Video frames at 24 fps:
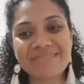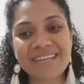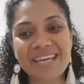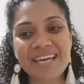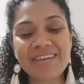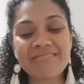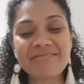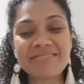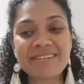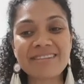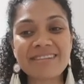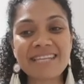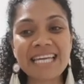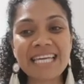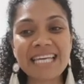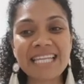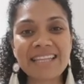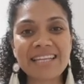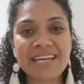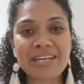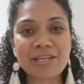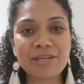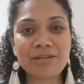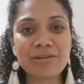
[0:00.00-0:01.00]
ever think
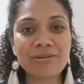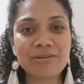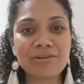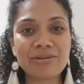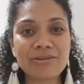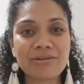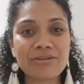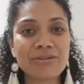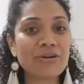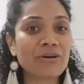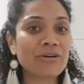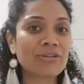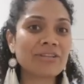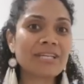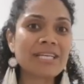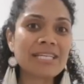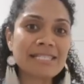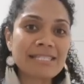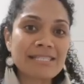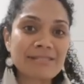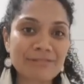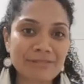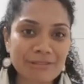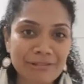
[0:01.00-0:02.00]
that you're not
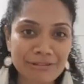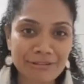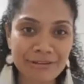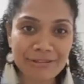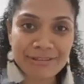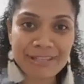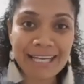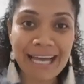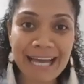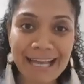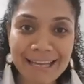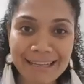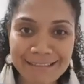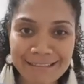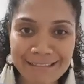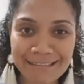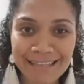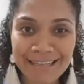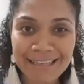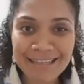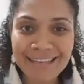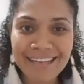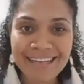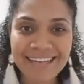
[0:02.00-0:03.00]
this or you're not that.
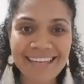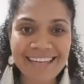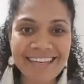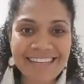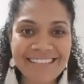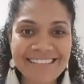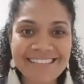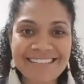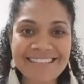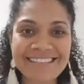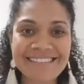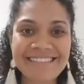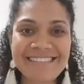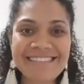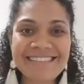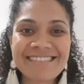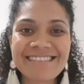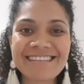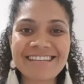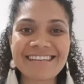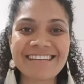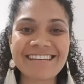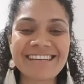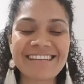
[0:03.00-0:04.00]
And
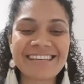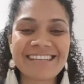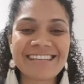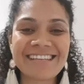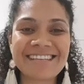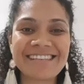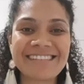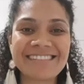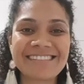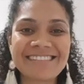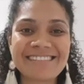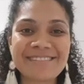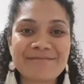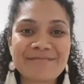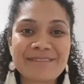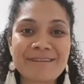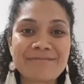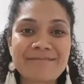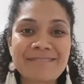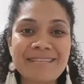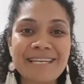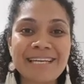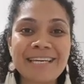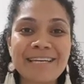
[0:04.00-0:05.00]

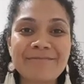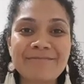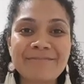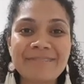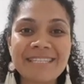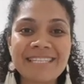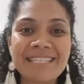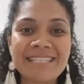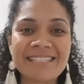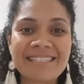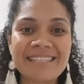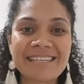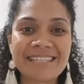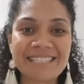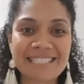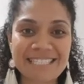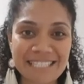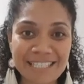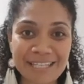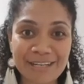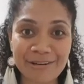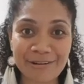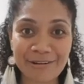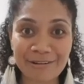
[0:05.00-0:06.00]
sometimes there can be this
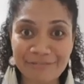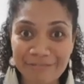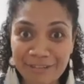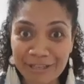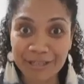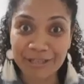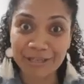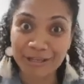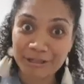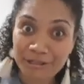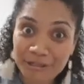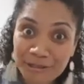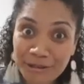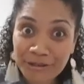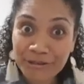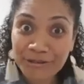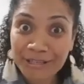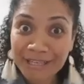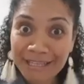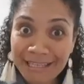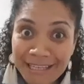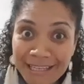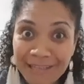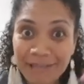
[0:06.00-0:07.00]
idea of a
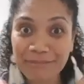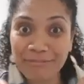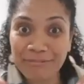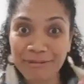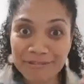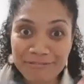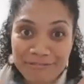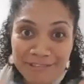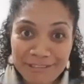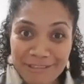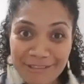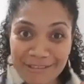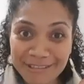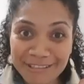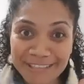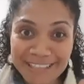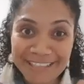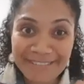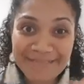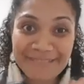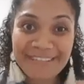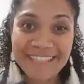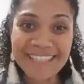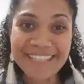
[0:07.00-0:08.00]
yogi, a perfect yogi,
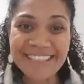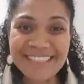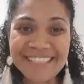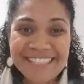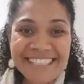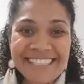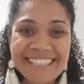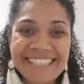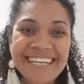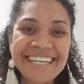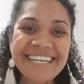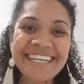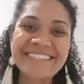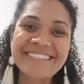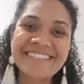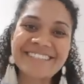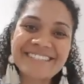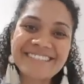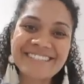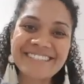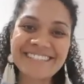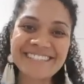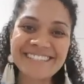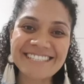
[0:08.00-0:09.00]
but there is no
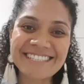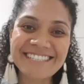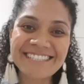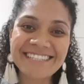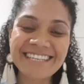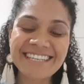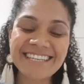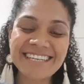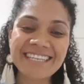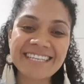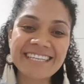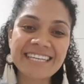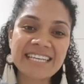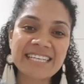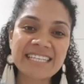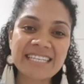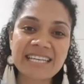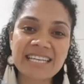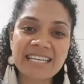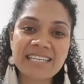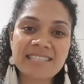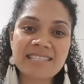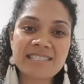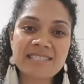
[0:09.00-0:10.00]
such thing.
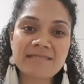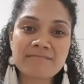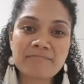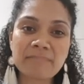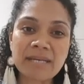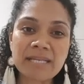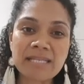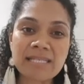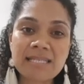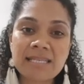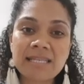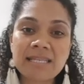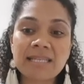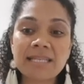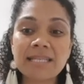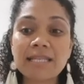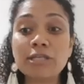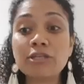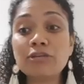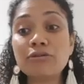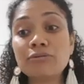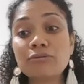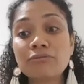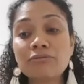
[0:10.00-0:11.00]
It's basically
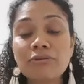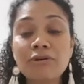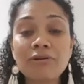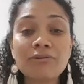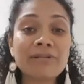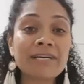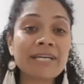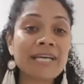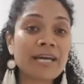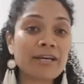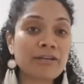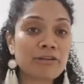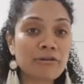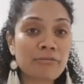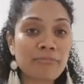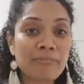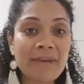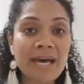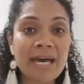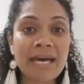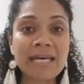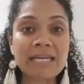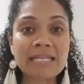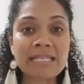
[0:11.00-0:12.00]
you rolling out your
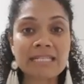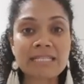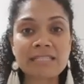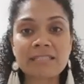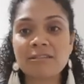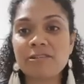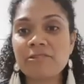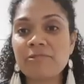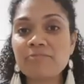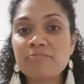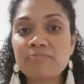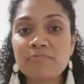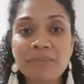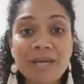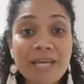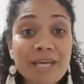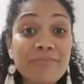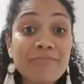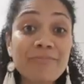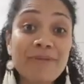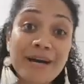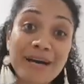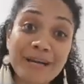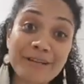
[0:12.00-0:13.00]
mat and being
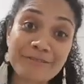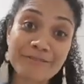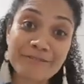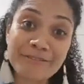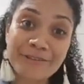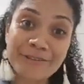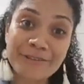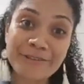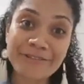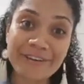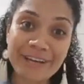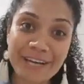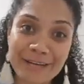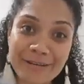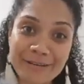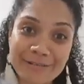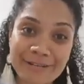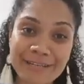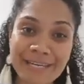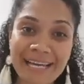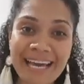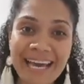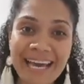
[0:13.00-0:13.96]
mindful of how